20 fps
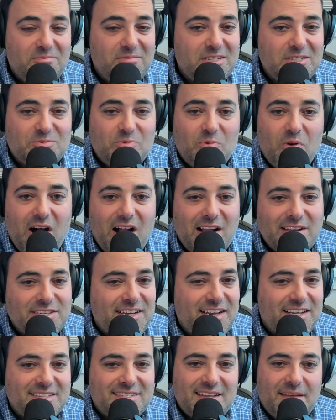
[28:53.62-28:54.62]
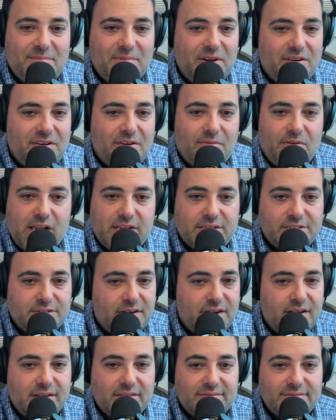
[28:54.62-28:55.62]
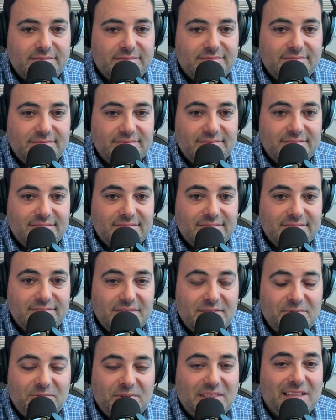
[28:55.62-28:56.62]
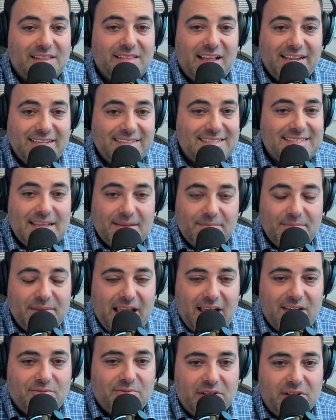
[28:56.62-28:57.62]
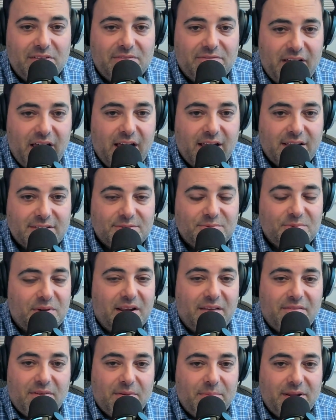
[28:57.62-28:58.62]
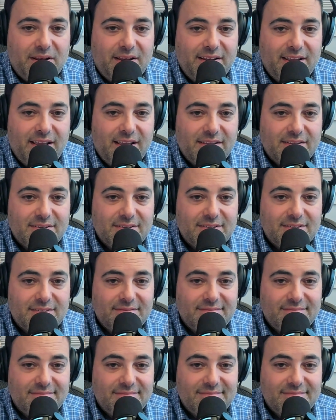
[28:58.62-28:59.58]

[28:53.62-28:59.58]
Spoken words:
just watch next time you're in a restaurant when the lights dim down real fast, what everybody does.